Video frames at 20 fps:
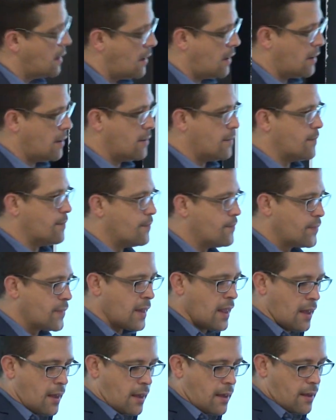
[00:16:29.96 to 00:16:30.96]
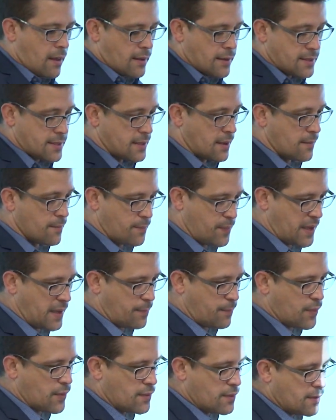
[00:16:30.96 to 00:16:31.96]
Um, some
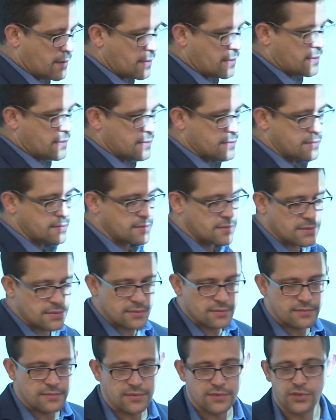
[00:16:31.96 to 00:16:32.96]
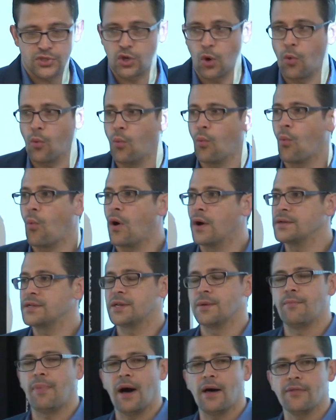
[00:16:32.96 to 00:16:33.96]
people don't want
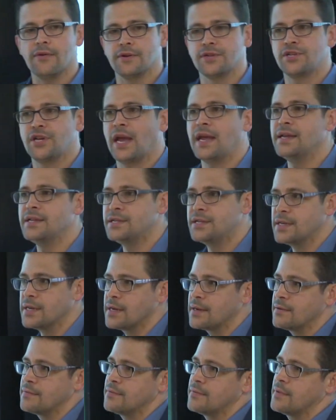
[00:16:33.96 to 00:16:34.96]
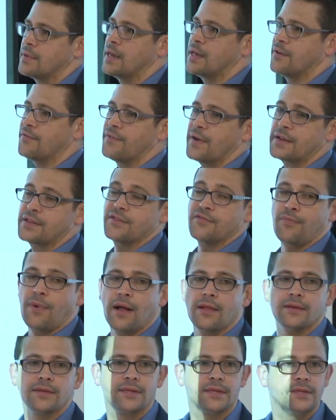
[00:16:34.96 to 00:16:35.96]
to bother changing ineffective
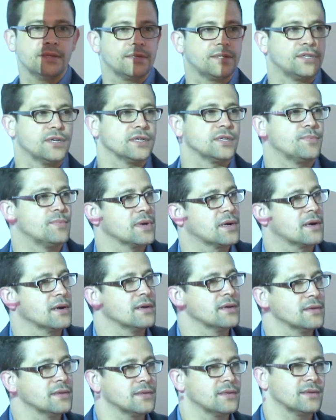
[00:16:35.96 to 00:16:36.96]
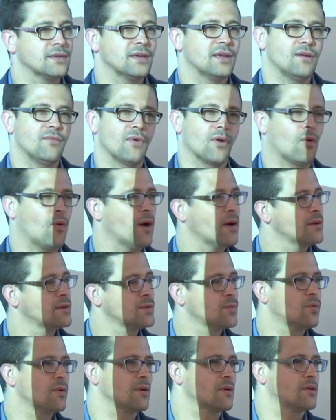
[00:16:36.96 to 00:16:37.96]
policies just because it
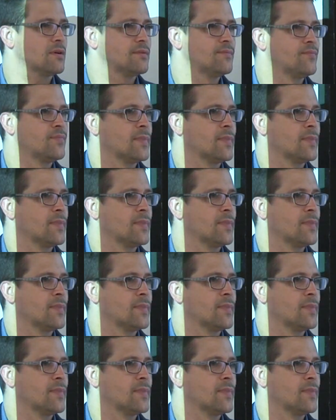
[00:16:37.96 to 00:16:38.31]
requires work.